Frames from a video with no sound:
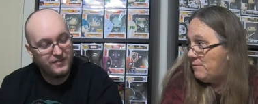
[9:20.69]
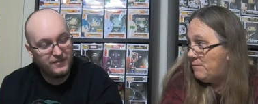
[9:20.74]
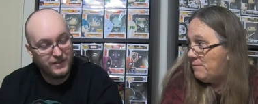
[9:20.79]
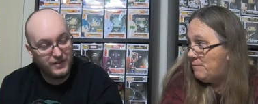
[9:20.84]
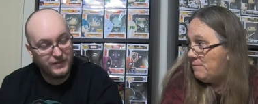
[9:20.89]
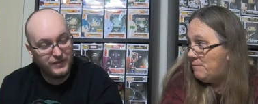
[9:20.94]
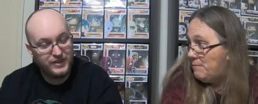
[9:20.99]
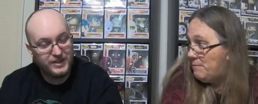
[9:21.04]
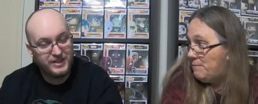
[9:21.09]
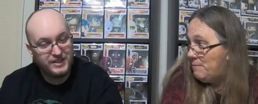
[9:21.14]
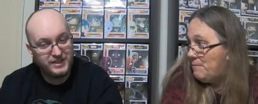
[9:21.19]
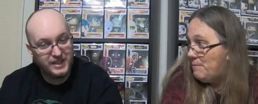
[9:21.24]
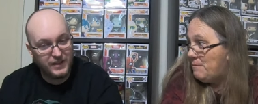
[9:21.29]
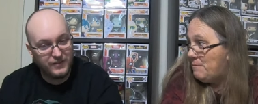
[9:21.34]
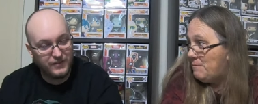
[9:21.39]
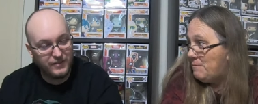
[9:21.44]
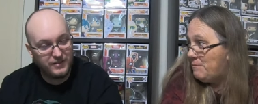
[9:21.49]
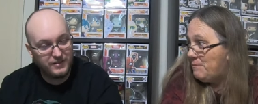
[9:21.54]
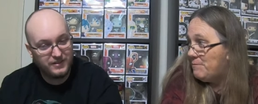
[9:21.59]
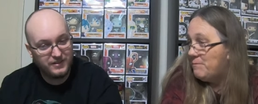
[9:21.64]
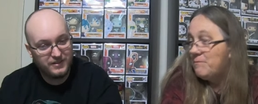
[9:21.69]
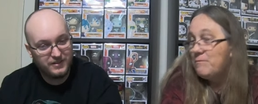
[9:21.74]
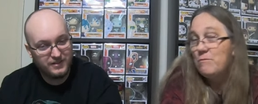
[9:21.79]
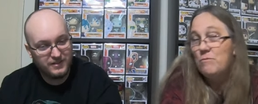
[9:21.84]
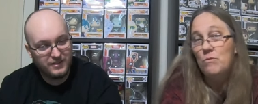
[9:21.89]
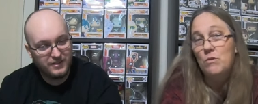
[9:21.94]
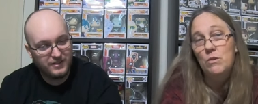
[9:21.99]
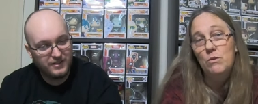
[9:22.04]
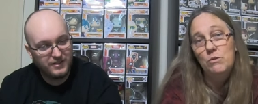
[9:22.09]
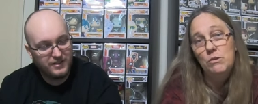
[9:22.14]
Speaker 1: fifty-seven.
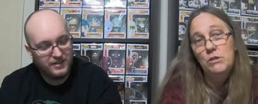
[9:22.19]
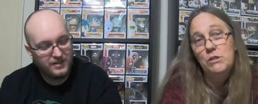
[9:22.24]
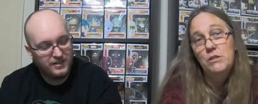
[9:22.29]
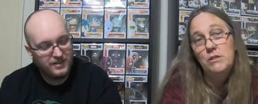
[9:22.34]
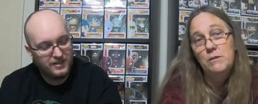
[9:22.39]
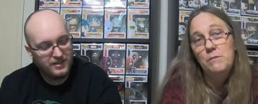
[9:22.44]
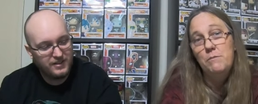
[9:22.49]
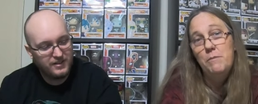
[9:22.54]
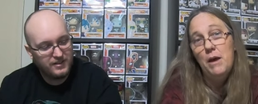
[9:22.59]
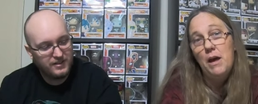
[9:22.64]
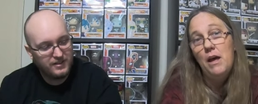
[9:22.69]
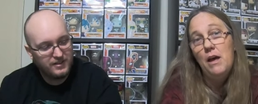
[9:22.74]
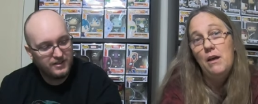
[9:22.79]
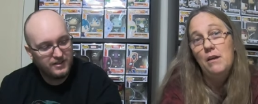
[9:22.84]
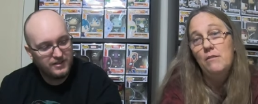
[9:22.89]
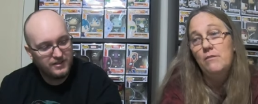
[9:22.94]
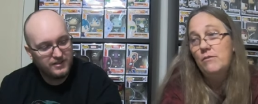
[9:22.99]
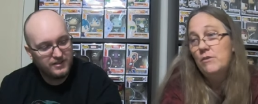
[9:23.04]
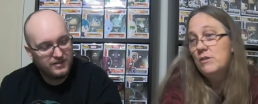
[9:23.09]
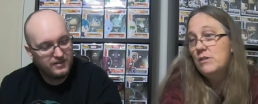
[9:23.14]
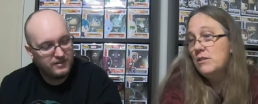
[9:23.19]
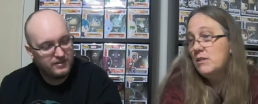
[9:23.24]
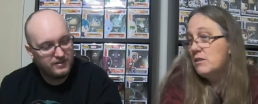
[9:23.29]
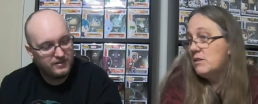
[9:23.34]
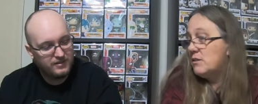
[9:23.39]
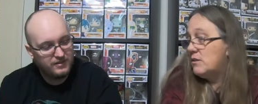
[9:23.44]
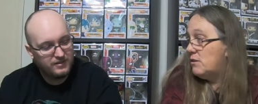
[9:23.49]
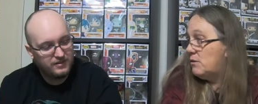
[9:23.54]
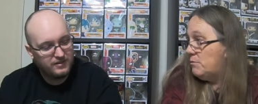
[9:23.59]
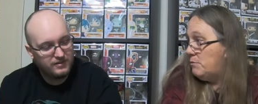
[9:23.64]
Speaker 2: Which isn't bad for
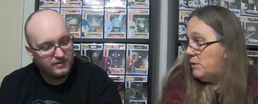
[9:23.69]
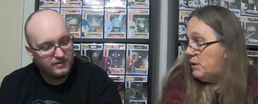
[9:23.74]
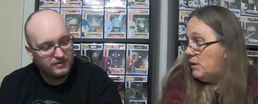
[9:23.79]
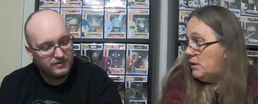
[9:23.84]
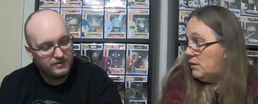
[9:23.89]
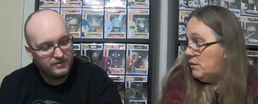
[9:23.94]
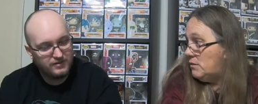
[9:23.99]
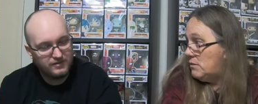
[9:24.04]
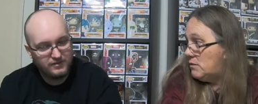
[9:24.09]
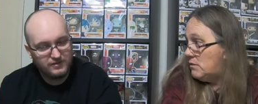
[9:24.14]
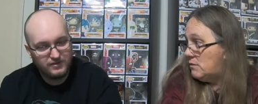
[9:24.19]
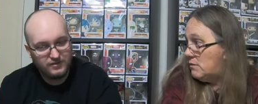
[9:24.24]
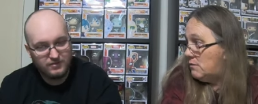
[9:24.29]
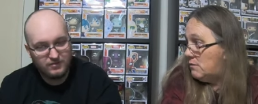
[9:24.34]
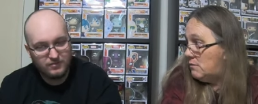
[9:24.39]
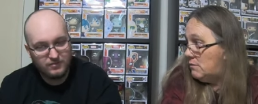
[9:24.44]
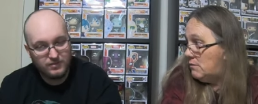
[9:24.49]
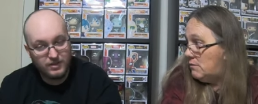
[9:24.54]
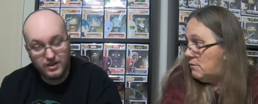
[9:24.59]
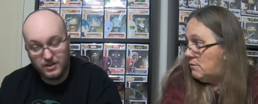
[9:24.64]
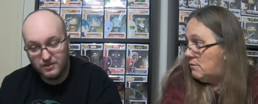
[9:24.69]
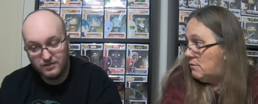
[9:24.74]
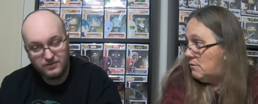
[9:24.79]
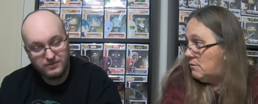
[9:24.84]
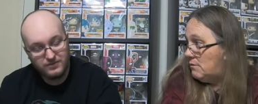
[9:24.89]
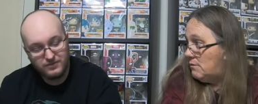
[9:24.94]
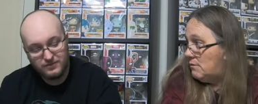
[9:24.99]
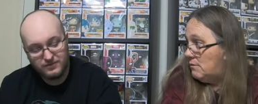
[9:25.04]
six little minis.
Speaker 1: No.